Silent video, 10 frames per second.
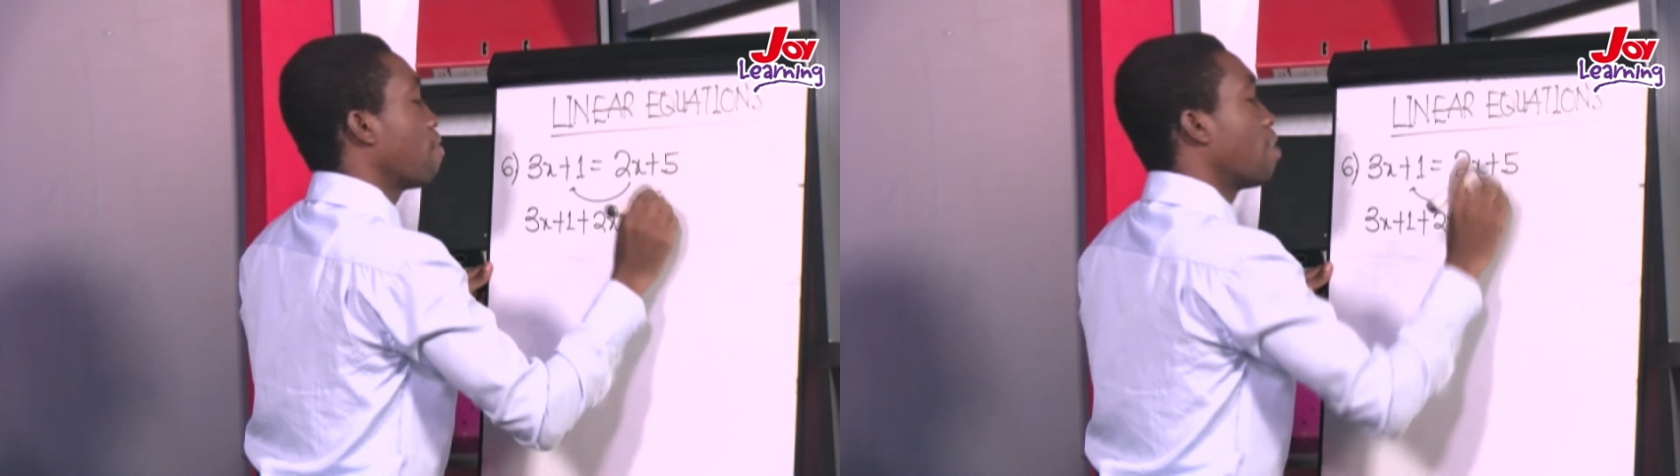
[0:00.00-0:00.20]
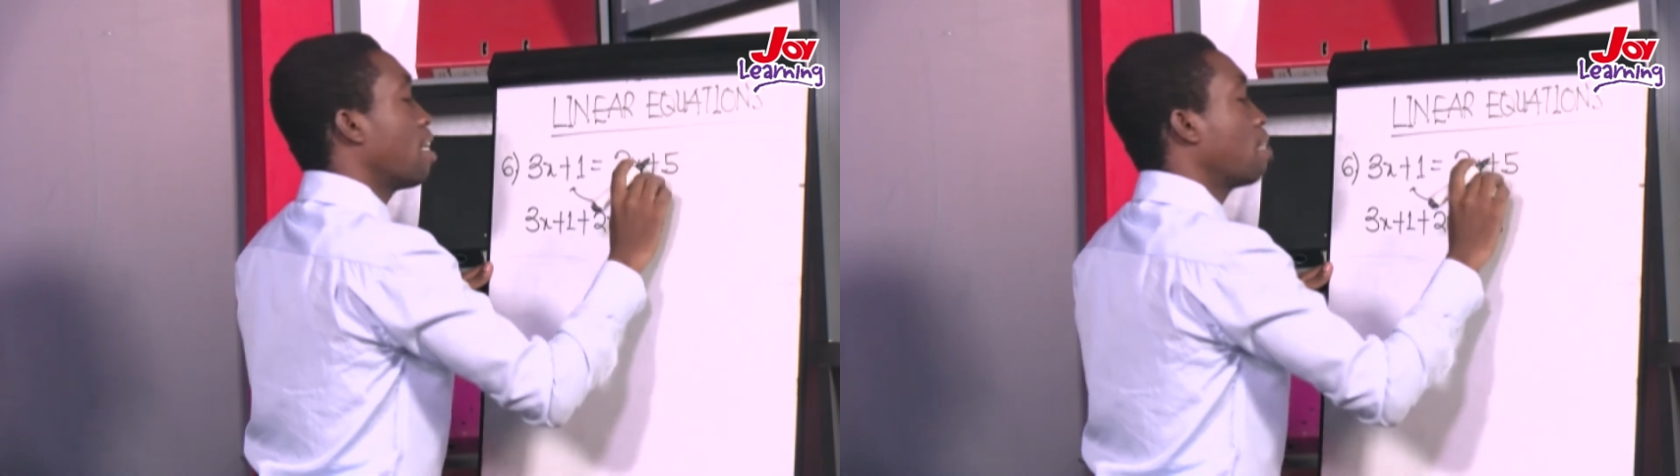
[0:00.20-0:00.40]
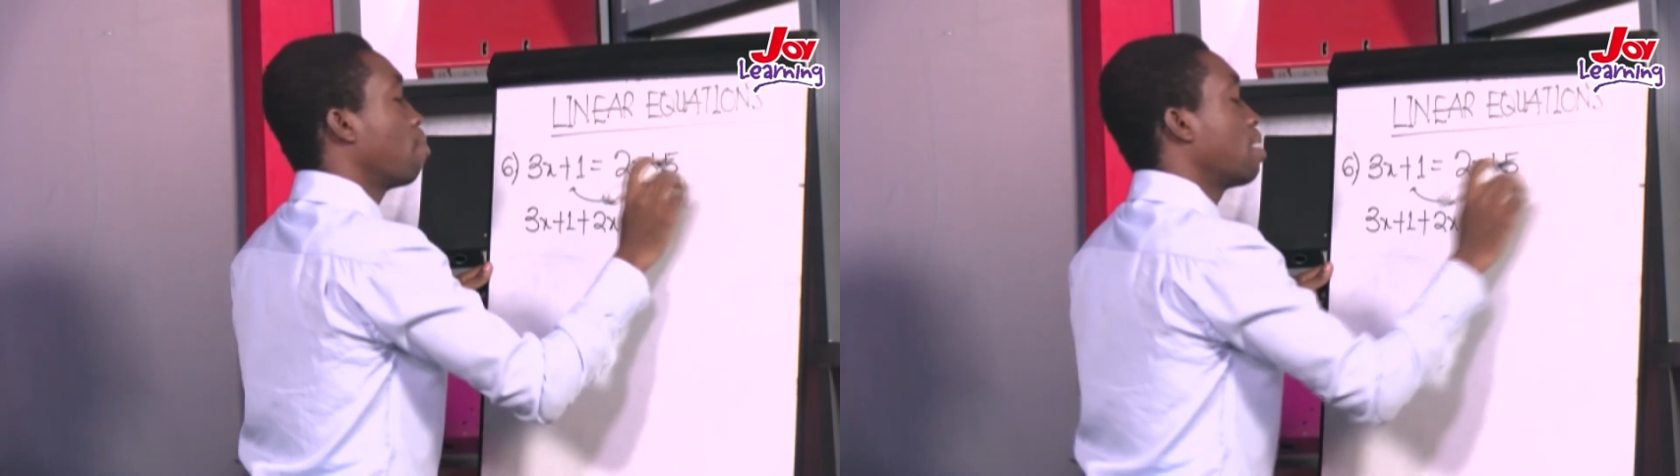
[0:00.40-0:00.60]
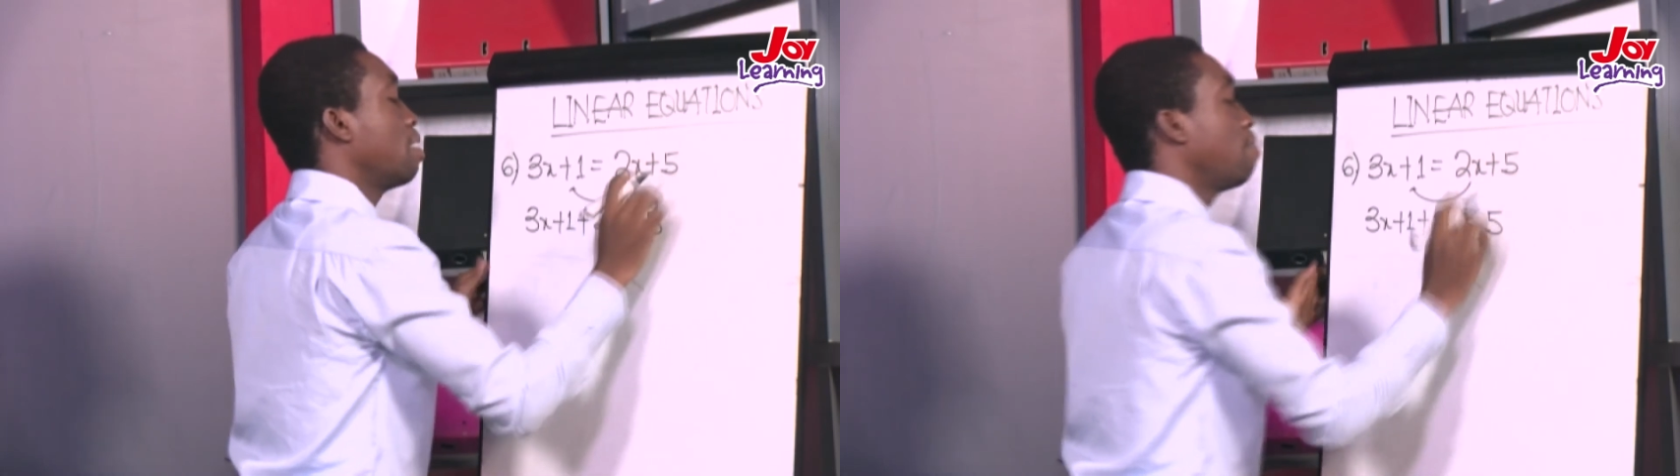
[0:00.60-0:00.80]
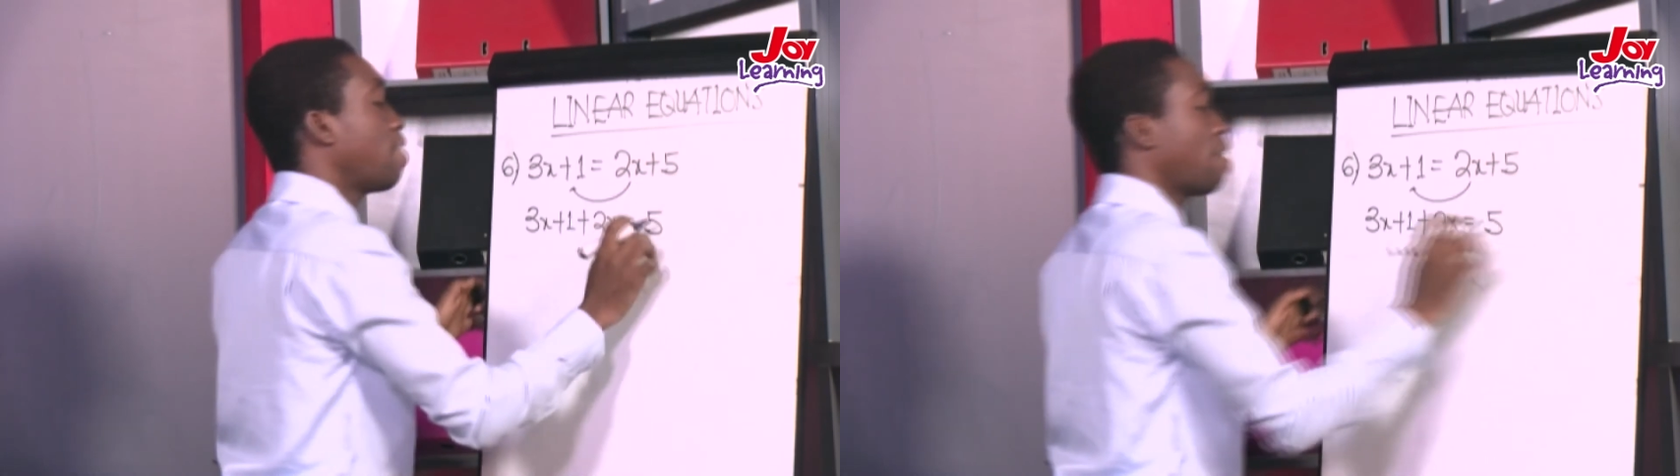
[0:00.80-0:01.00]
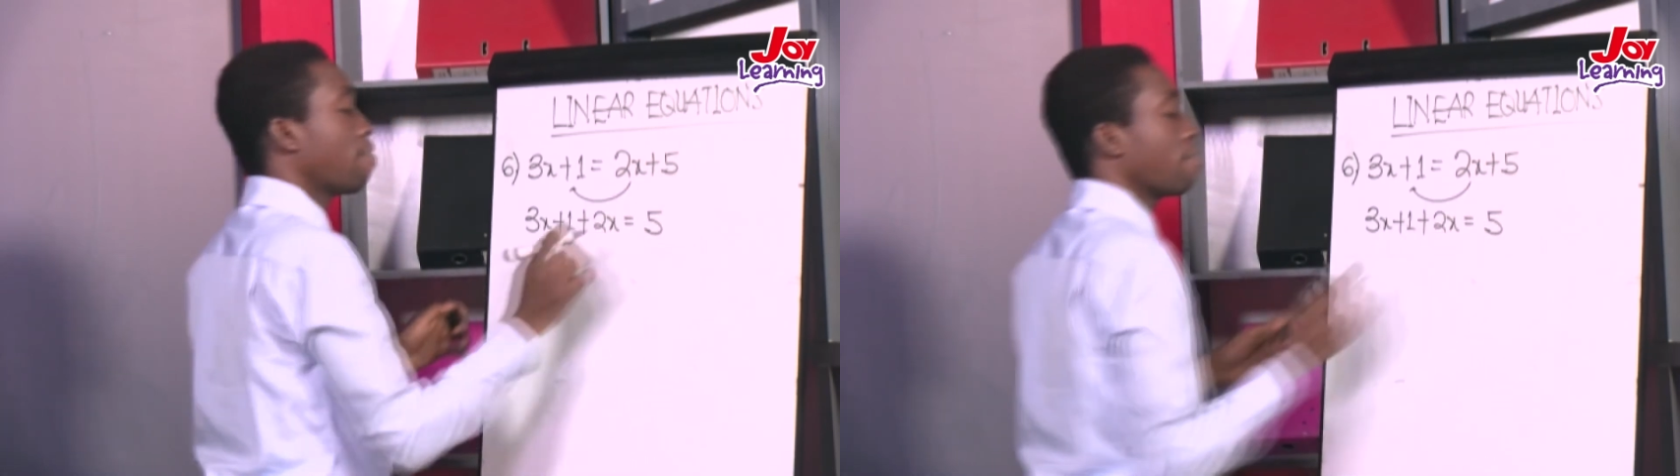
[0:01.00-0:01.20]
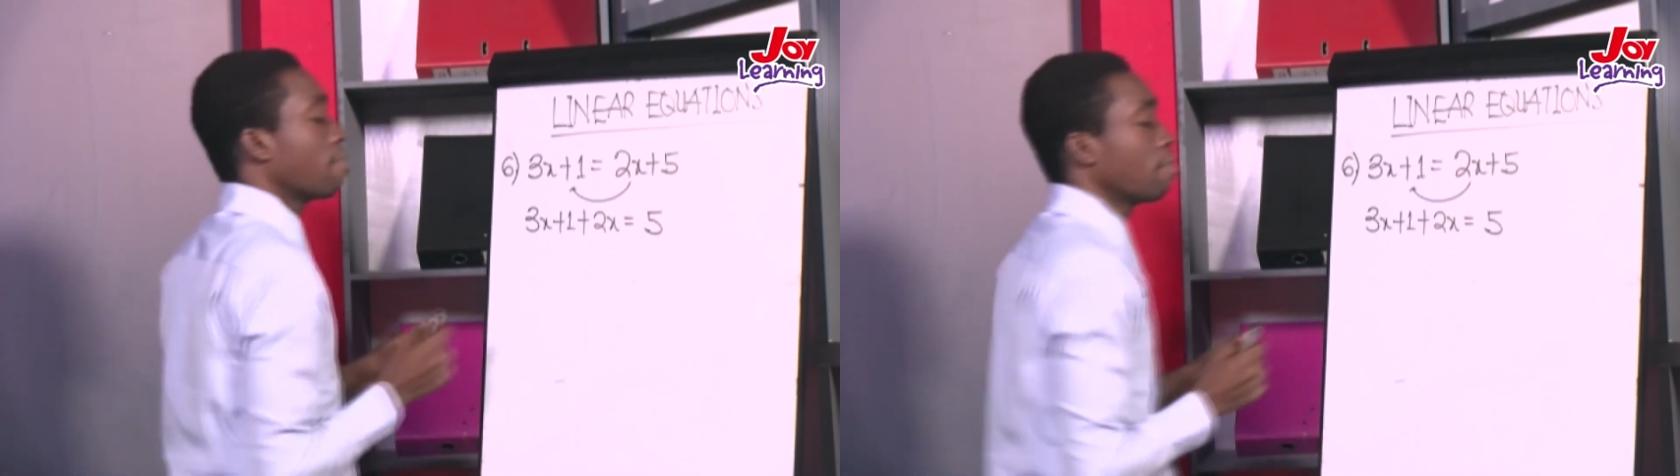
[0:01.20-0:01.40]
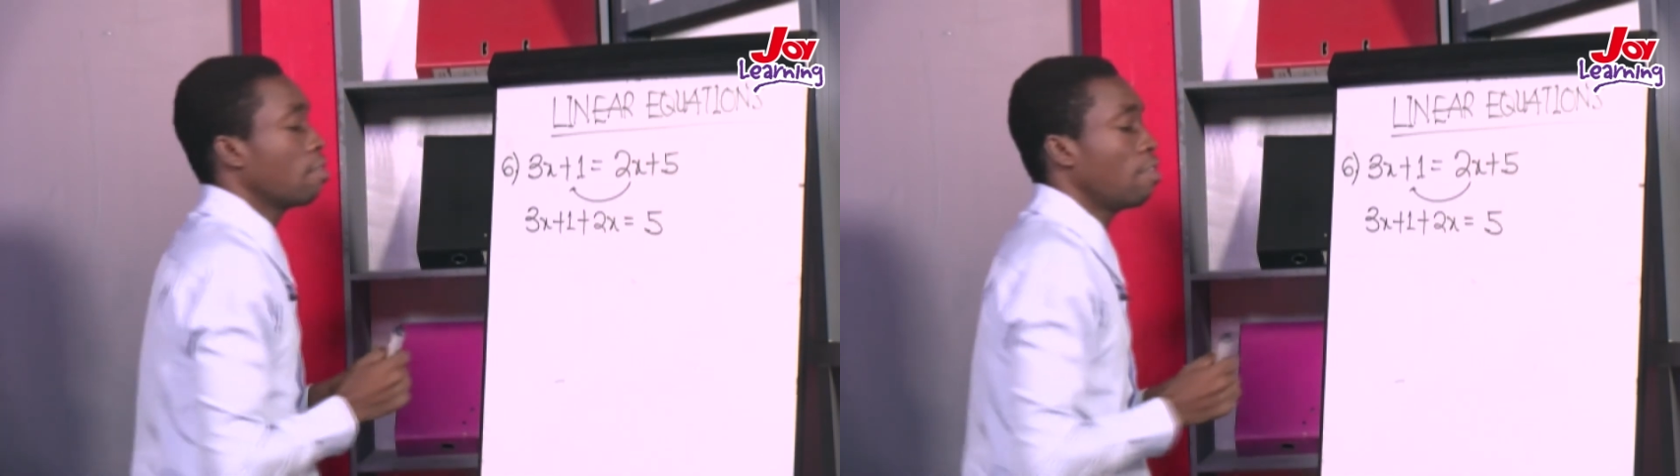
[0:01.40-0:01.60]
That's positive 5
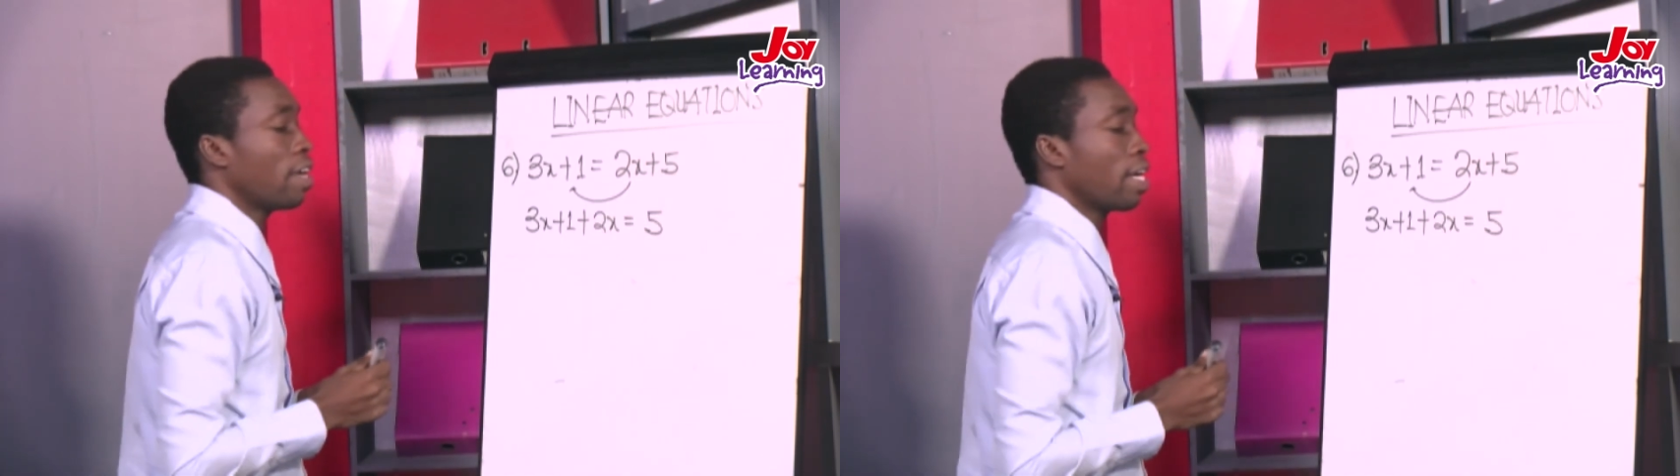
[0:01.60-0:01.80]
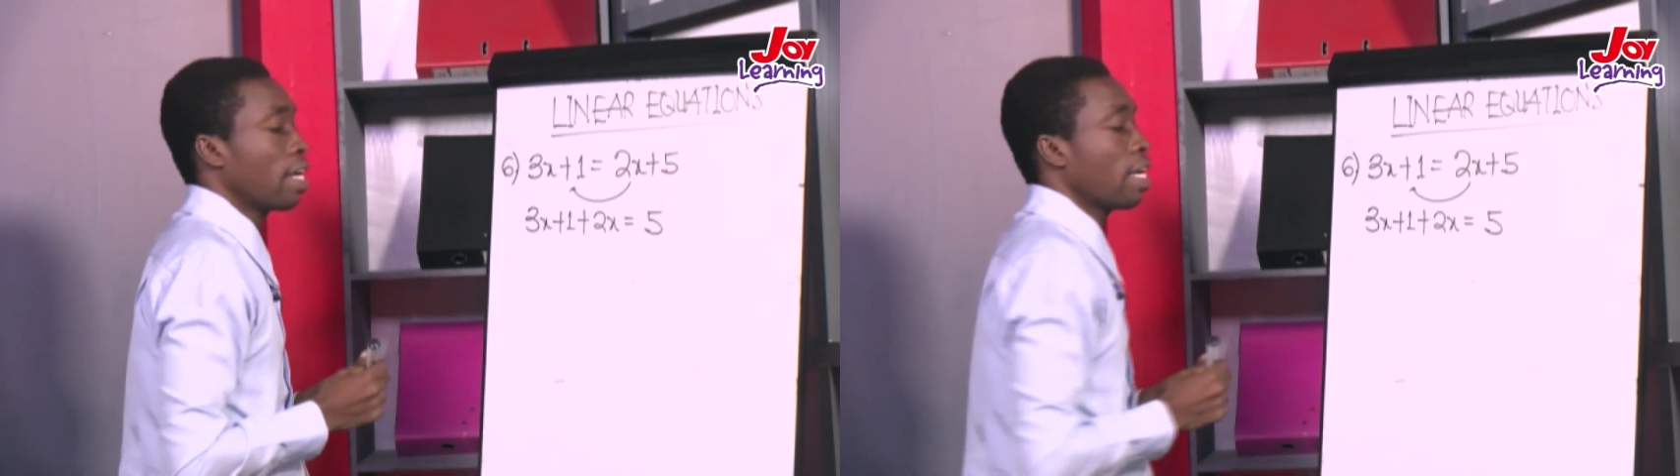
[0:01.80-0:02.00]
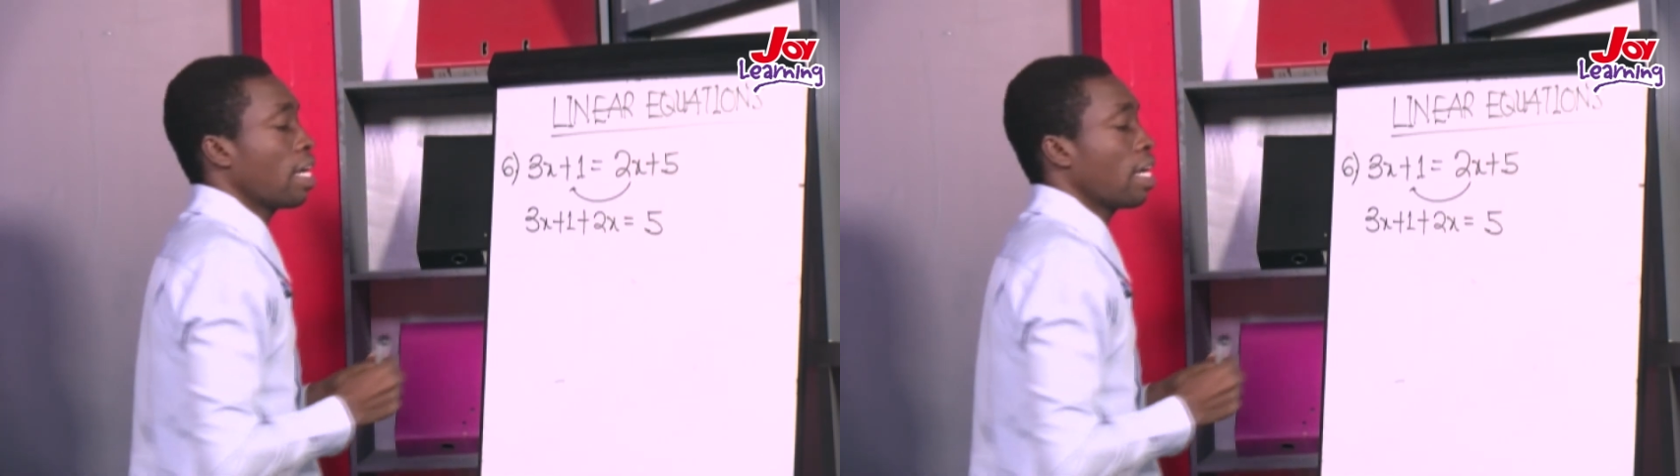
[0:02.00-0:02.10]
over here.